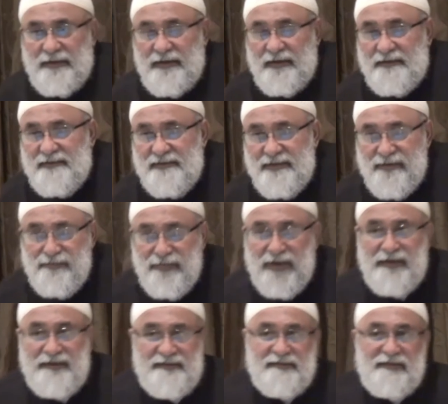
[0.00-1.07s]
It's
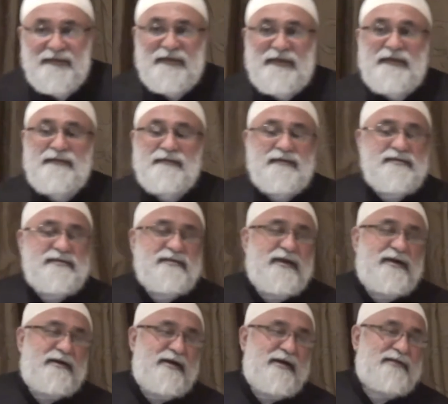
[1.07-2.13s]
amazing, in the
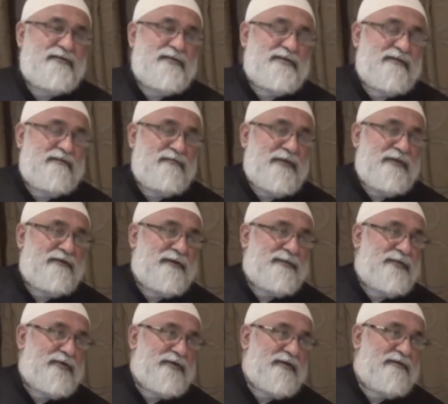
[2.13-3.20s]
ziyarat which have been
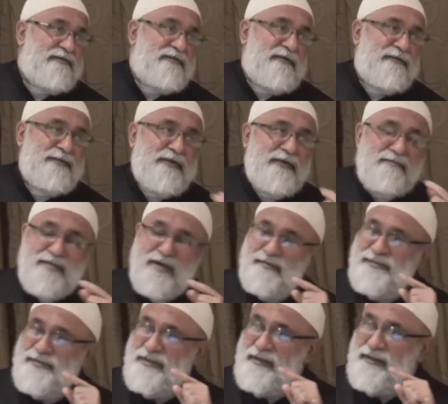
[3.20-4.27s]
reported from the
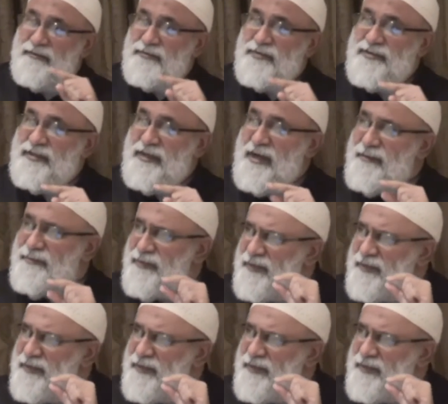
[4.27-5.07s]
Imams alayhimus salam,